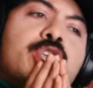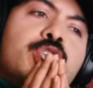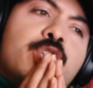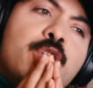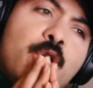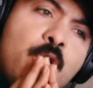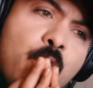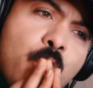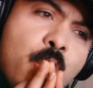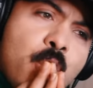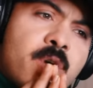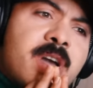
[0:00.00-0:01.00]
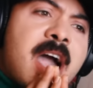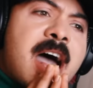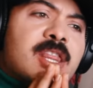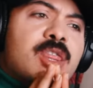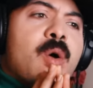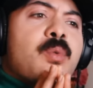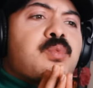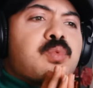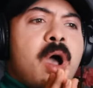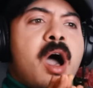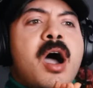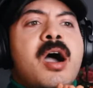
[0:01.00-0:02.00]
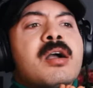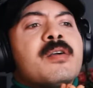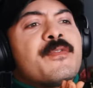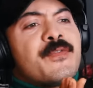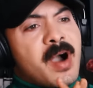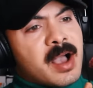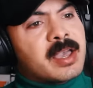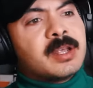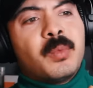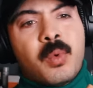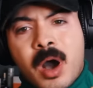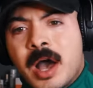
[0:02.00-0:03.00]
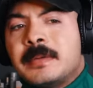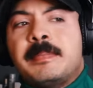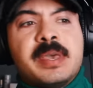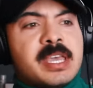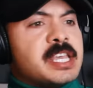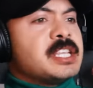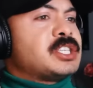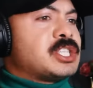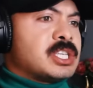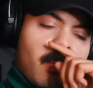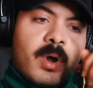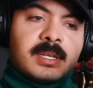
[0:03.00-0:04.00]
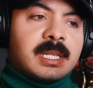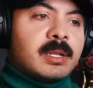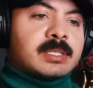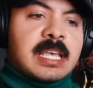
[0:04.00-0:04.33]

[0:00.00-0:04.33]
you got the wrong one, bitch. Where's little